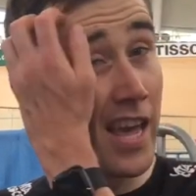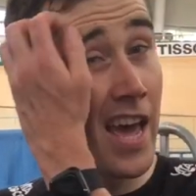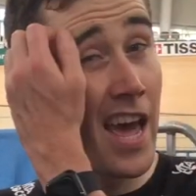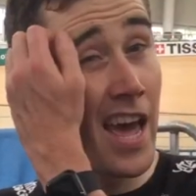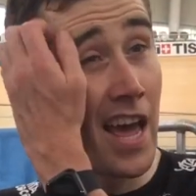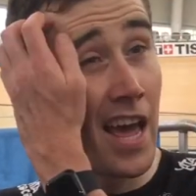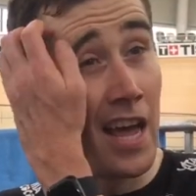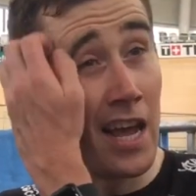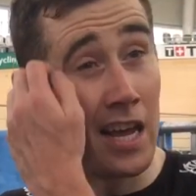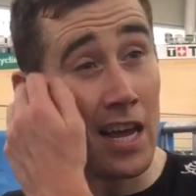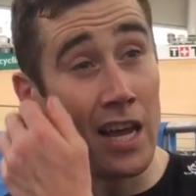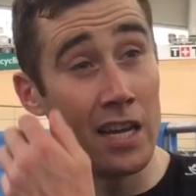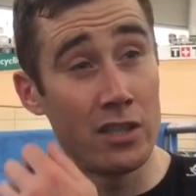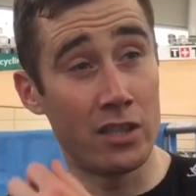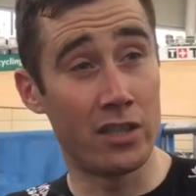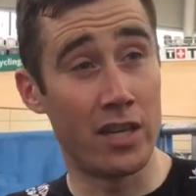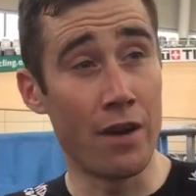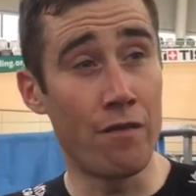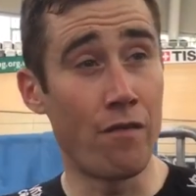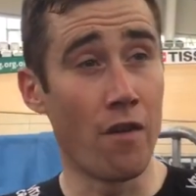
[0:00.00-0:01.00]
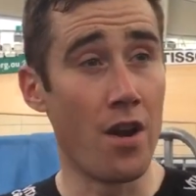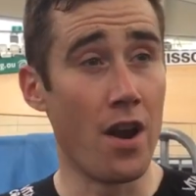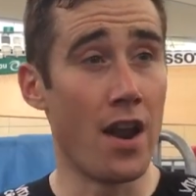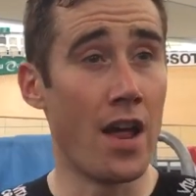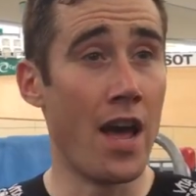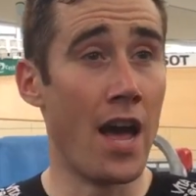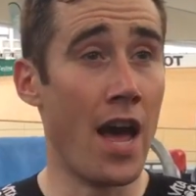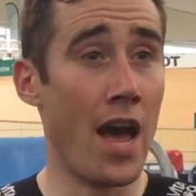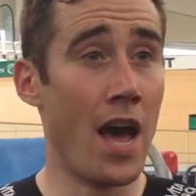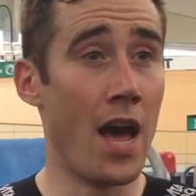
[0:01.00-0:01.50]
Yeah, it is different.
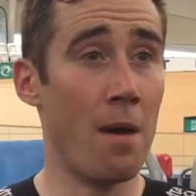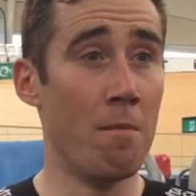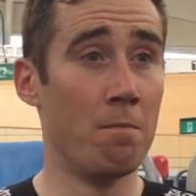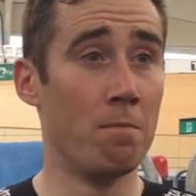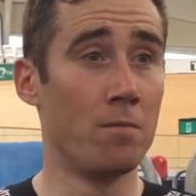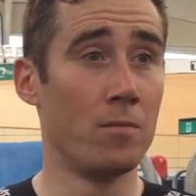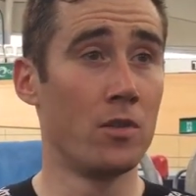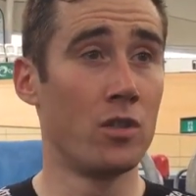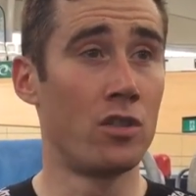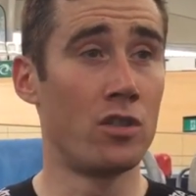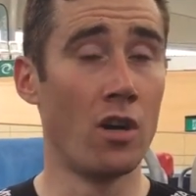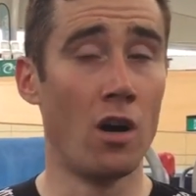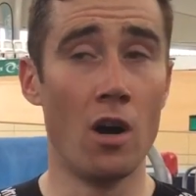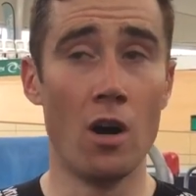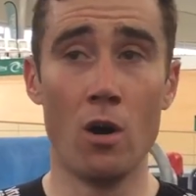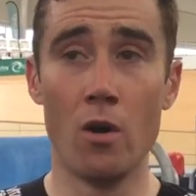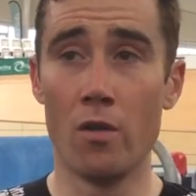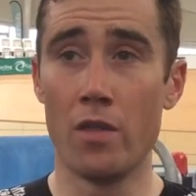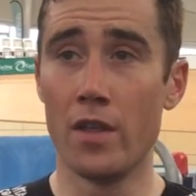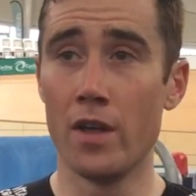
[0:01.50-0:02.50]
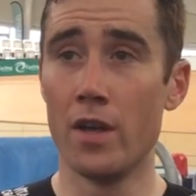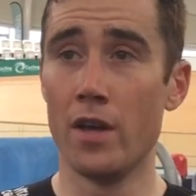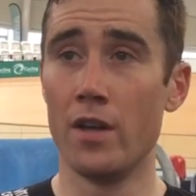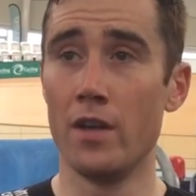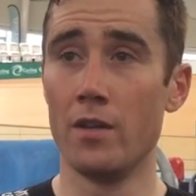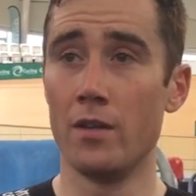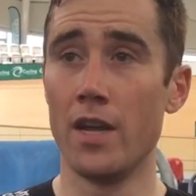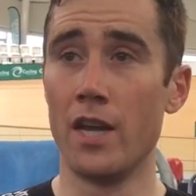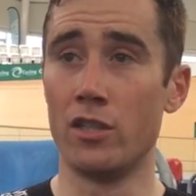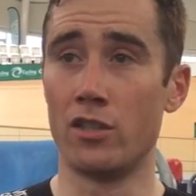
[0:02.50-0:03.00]
Um, so
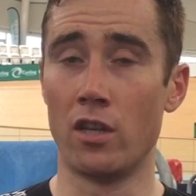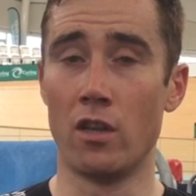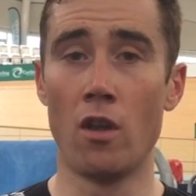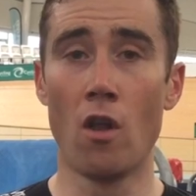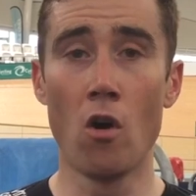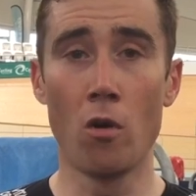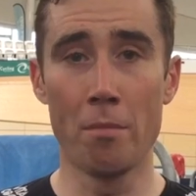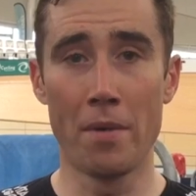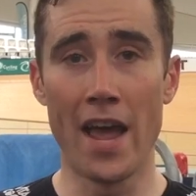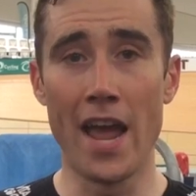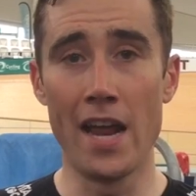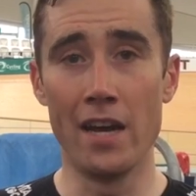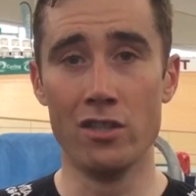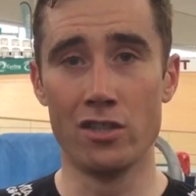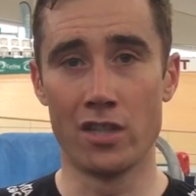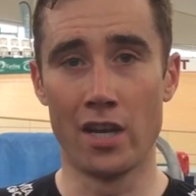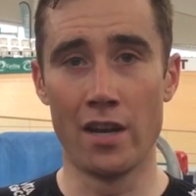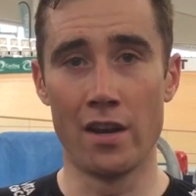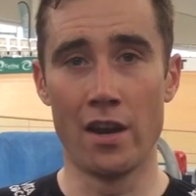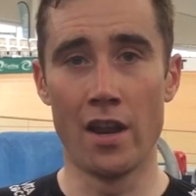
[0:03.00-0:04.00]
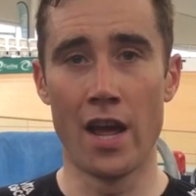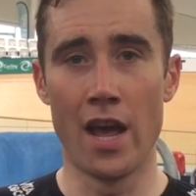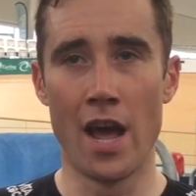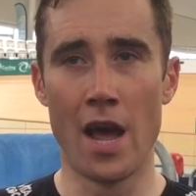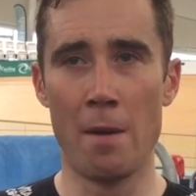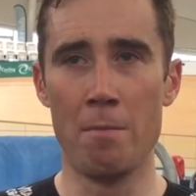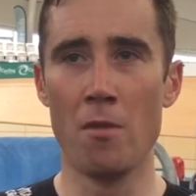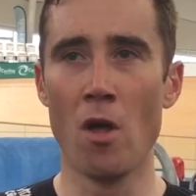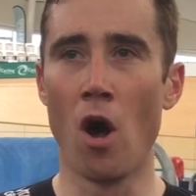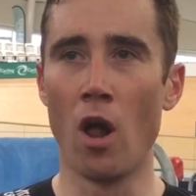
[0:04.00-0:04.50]
the it's long bends and
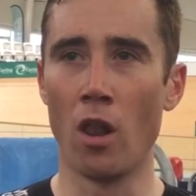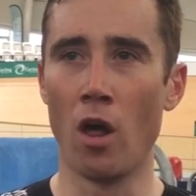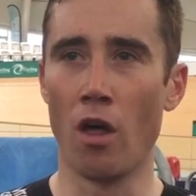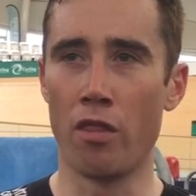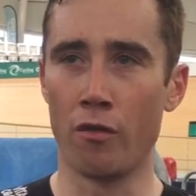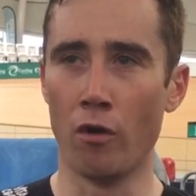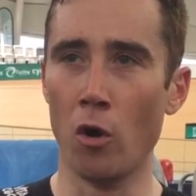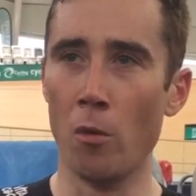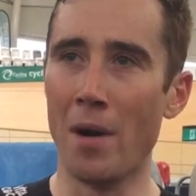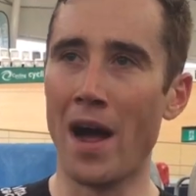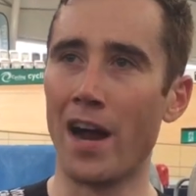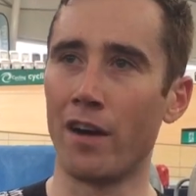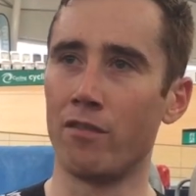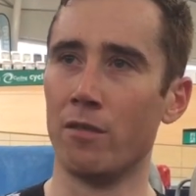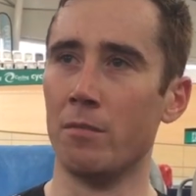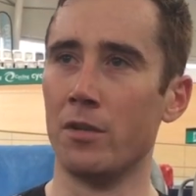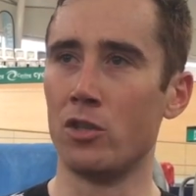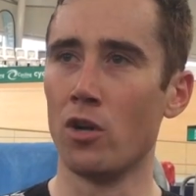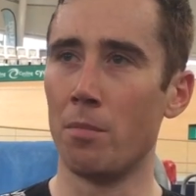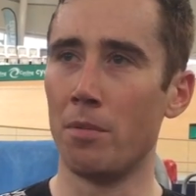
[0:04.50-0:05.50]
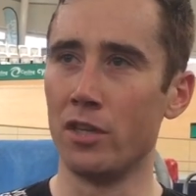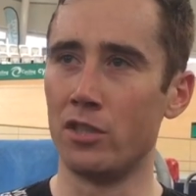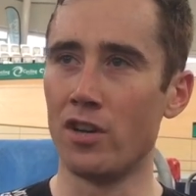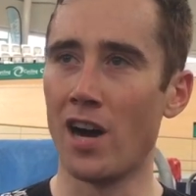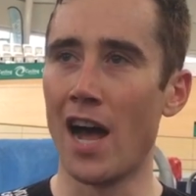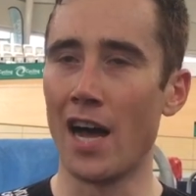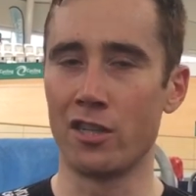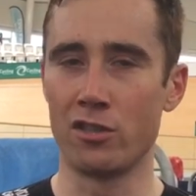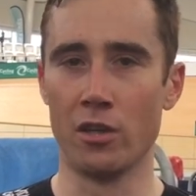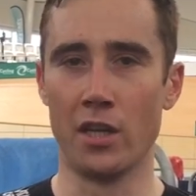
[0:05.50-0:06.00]
um, not a lot of throwback from the top of the
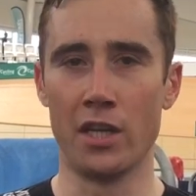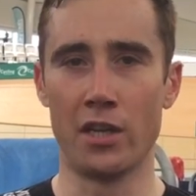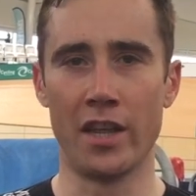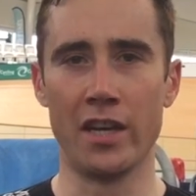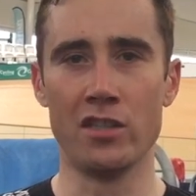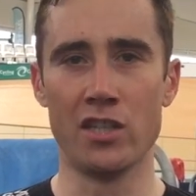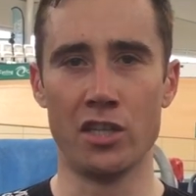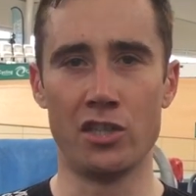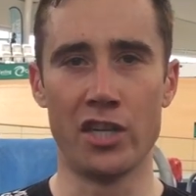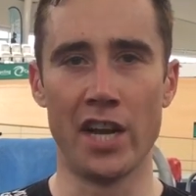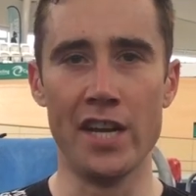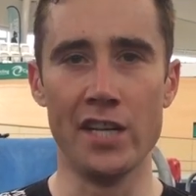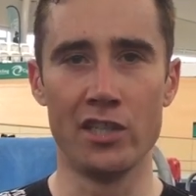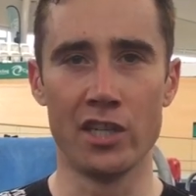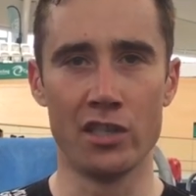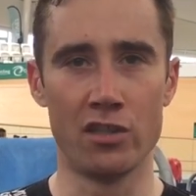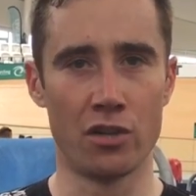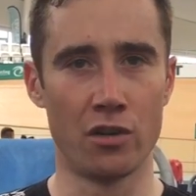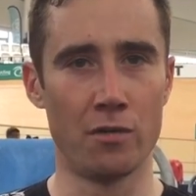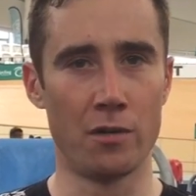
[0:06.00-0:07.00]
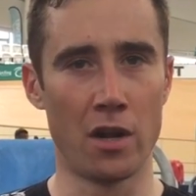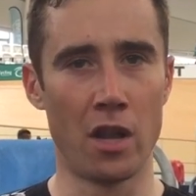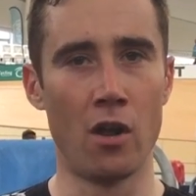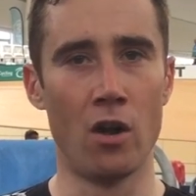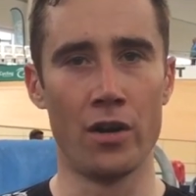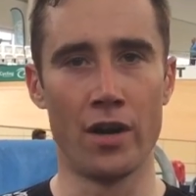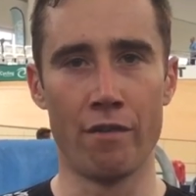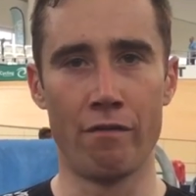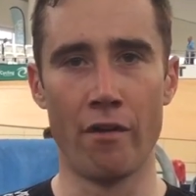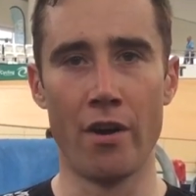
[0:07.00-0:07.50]
track. So like things like changes are a
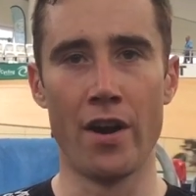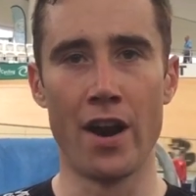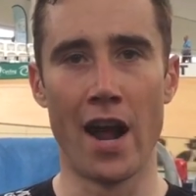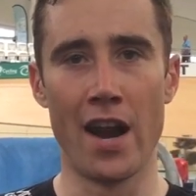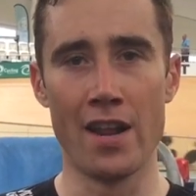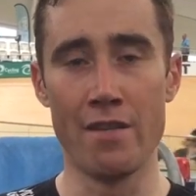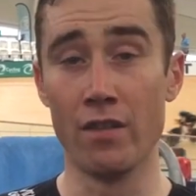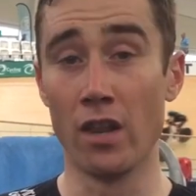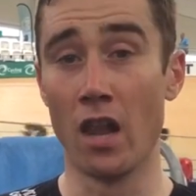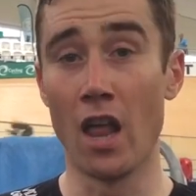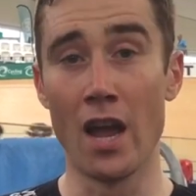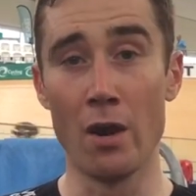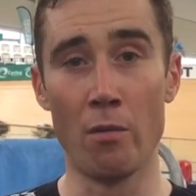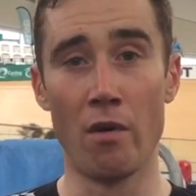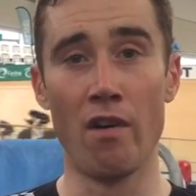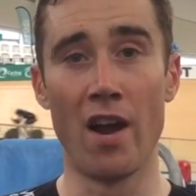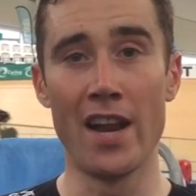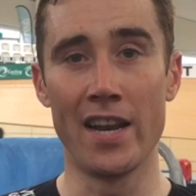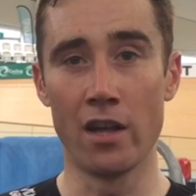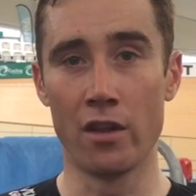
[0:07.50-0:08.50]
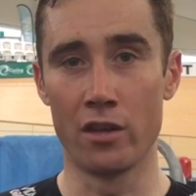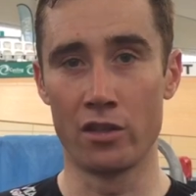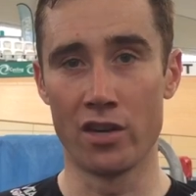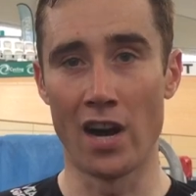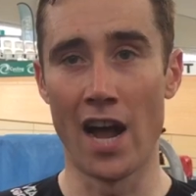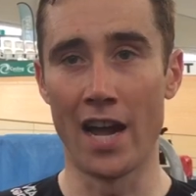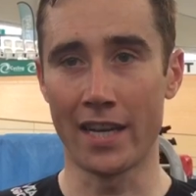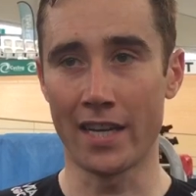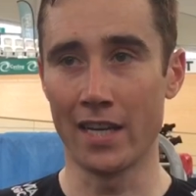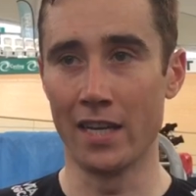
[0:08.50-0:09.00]
lot different, and even the line we're riding on the
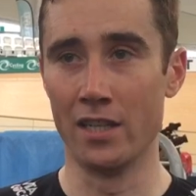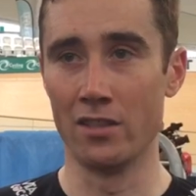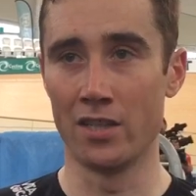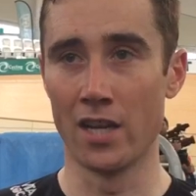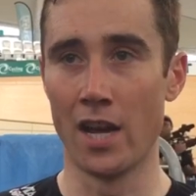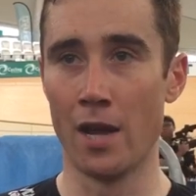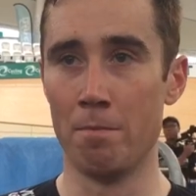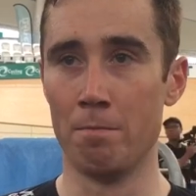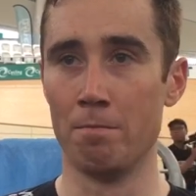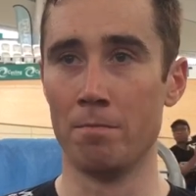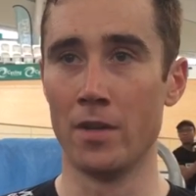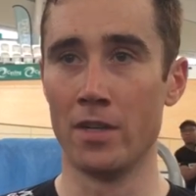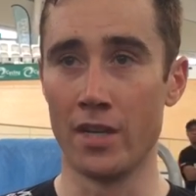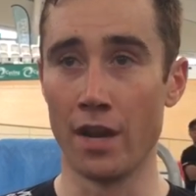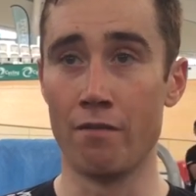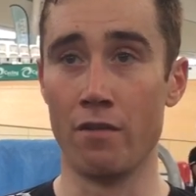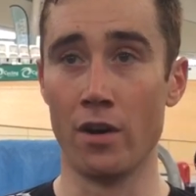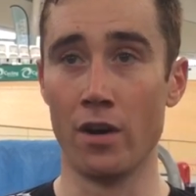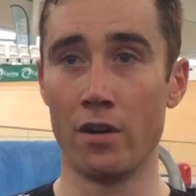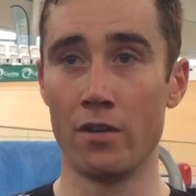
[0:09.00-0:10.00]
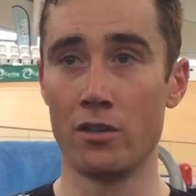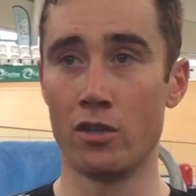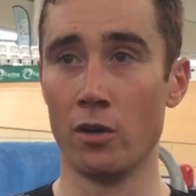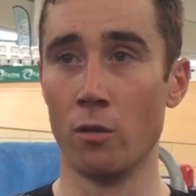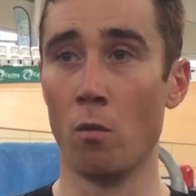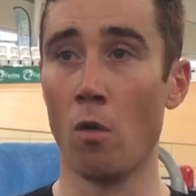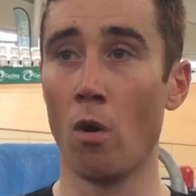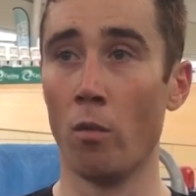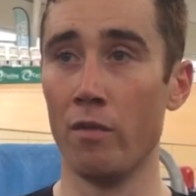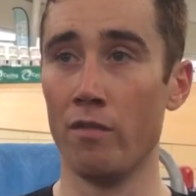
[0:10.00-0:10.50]
track is um, different
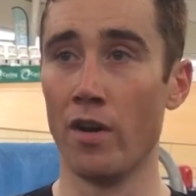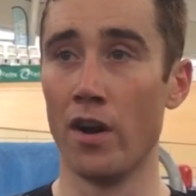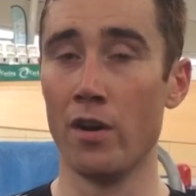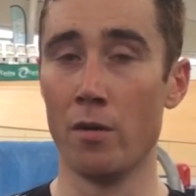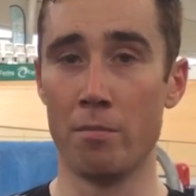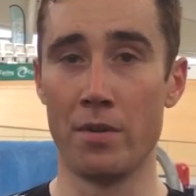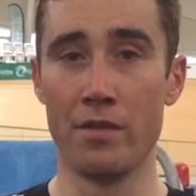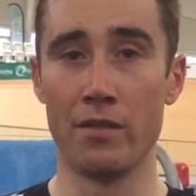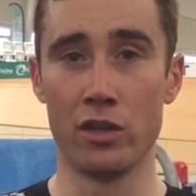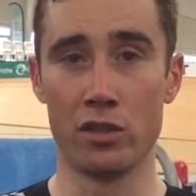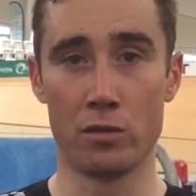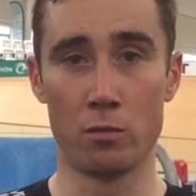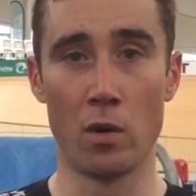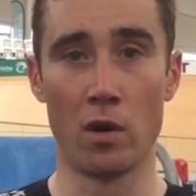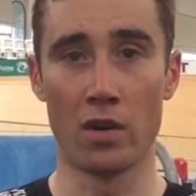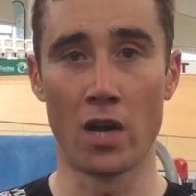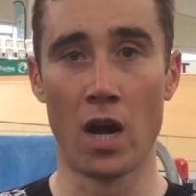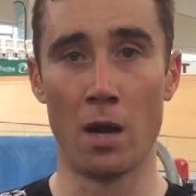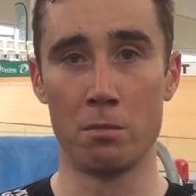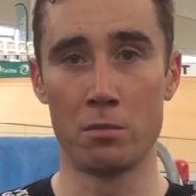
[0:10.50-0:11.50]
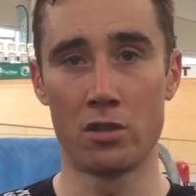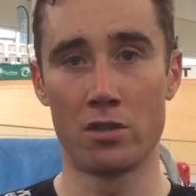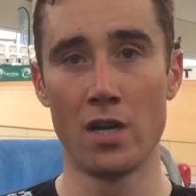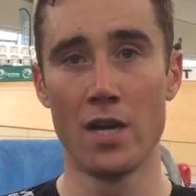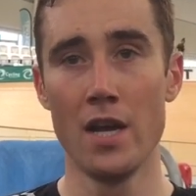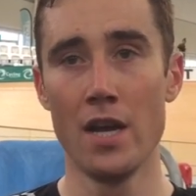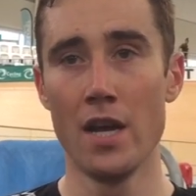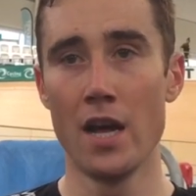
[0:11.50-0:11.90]
to what we've run in previous World Cups.